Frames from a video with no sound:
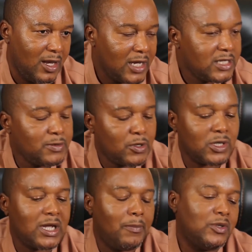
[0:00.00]
It is
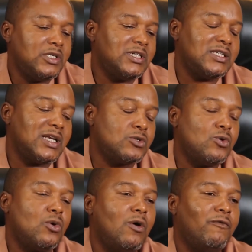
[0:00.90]
because our politicians are
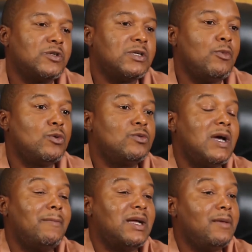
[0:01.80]
so comfortable with
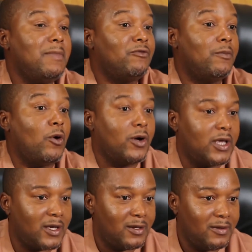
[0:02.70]
the amount they make from
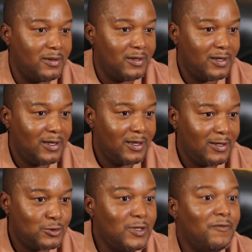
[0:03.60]
oil.
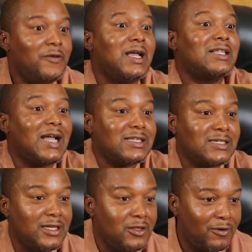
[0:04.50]
So they feel that that
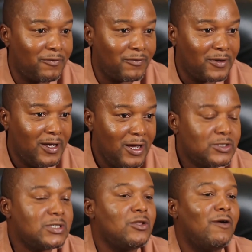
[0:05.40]
is enough.
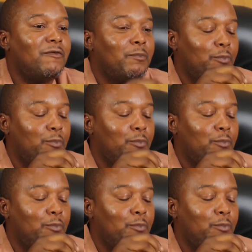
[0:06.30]
So instead of